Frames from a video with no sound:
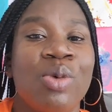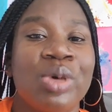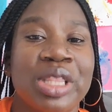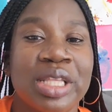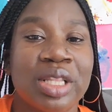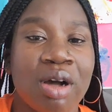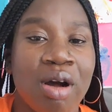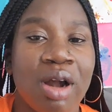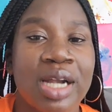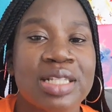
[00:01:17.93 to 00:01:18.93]
within the
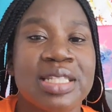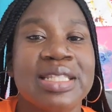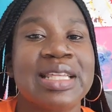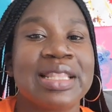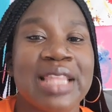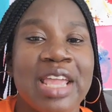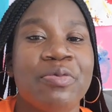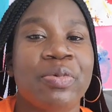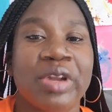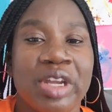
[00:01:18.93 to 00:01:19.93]
arts, then
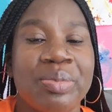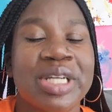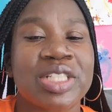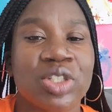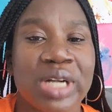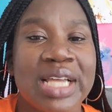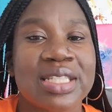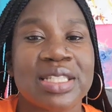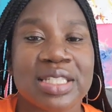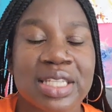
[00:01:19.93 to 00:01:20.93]
they've pretty much
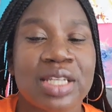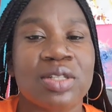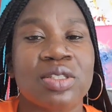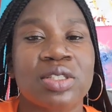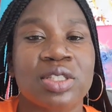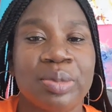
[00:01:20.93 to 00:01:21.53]
grasped the skills